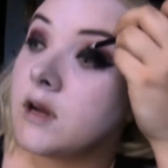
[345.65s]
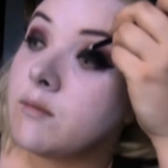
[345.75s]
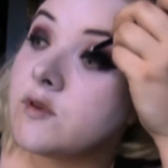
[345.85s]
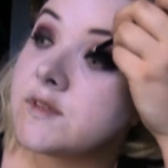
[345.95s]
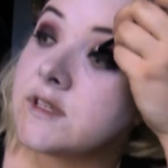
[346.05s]
And
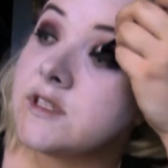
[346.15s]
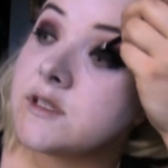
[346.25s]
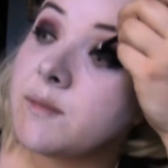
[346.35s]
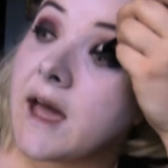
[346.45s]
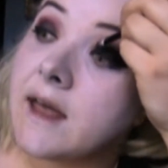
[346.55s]
I'm mostly
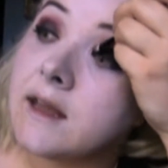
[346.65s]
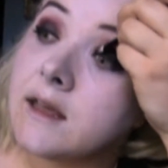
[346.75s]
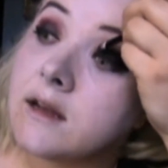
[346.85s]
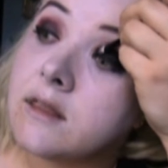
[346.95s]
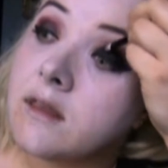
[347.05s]
just
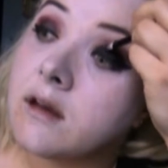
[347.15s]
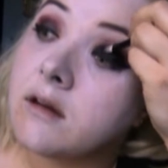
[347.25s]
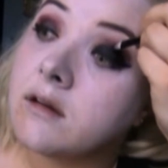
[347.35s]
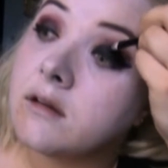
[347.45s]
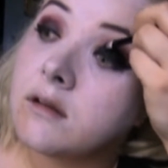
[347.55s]
patting it in
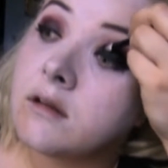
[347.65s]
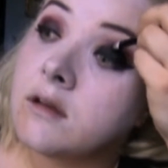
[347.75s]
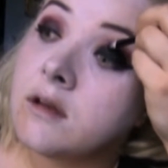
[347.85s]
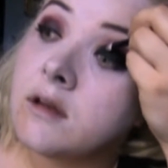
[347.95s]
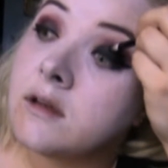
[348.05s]
there,
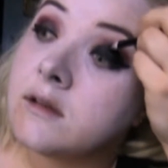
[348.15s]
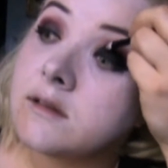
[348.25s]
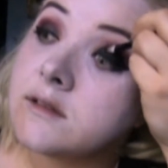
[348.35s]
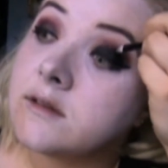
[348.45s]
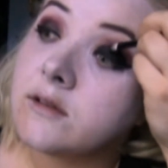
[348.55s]

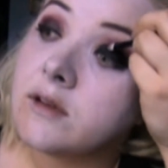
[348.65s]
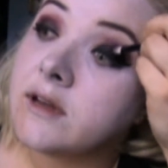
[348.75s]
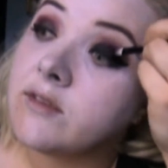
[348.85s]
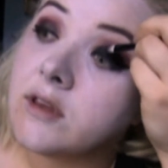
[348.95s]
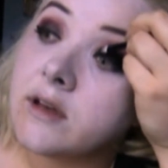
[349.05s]
so it'll
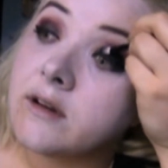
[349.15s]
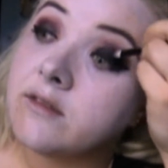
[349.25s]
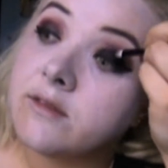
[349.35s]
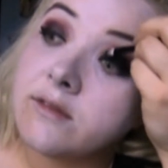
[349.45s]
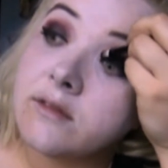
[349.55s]
have a lot
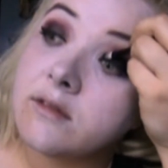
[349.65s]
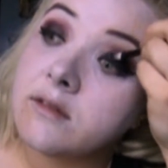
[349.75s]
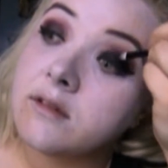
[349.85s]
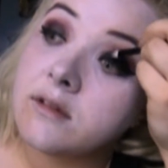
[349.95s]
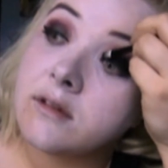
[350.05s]
of
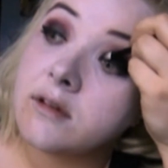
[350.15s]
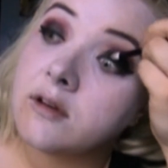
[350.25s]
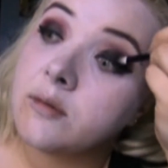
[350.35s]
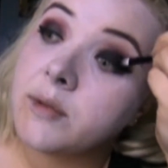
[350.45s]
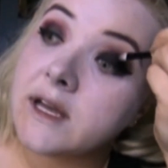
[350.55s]

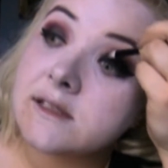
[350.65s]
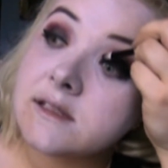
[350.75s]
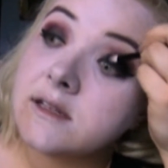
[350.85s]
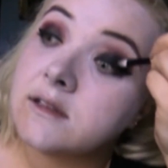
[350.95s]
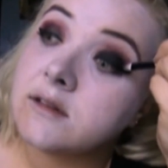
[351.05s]

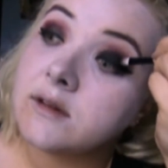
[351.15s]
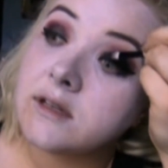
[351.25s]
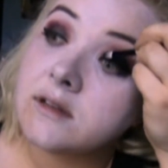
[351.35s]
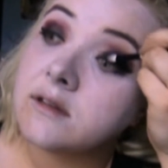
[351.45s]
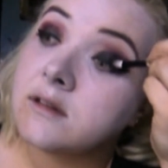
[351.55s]
opacity to
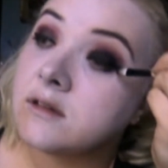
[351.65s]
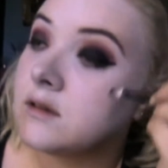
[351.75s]
it.